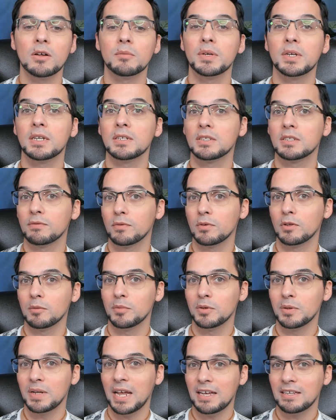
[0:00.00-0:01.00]
because a full
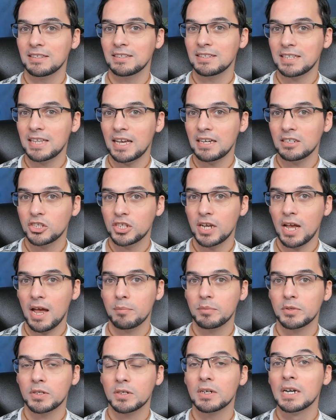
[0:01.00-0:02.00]
moon ends that
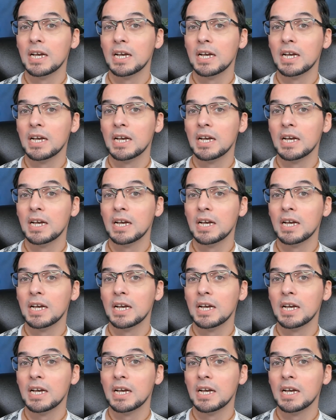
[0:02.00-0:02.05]
chapter,